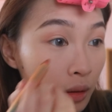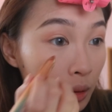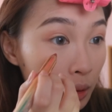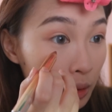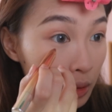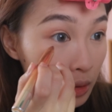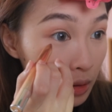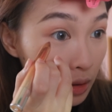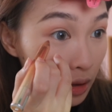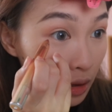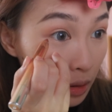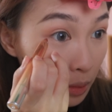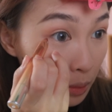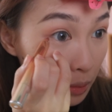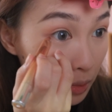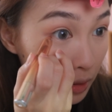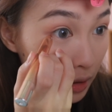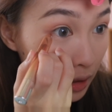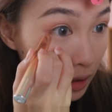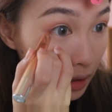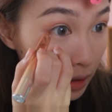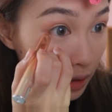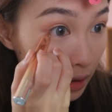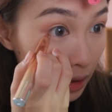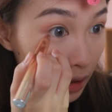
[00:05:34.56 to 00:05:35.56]
So I'll
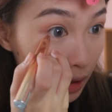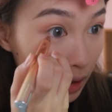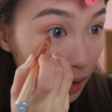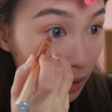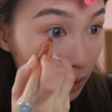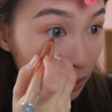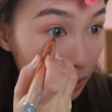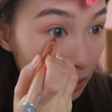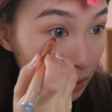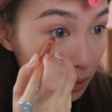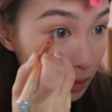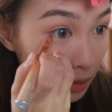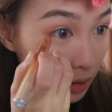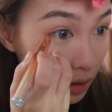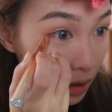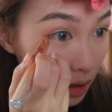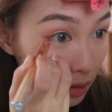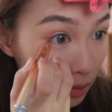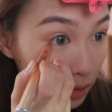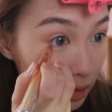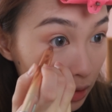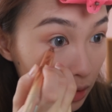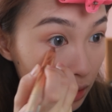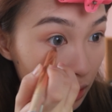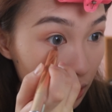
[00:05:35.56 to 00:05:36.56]
bring it down to the
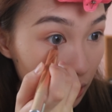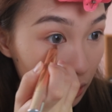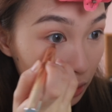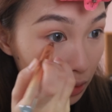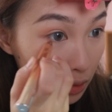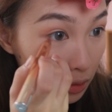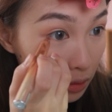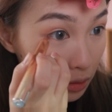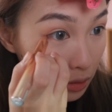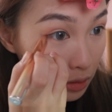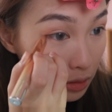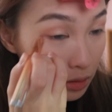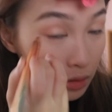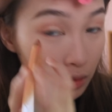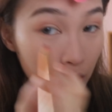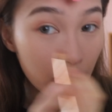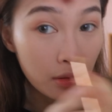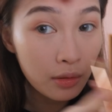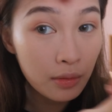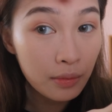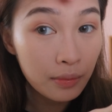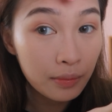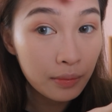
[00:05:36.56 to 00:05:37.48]
outer corner also.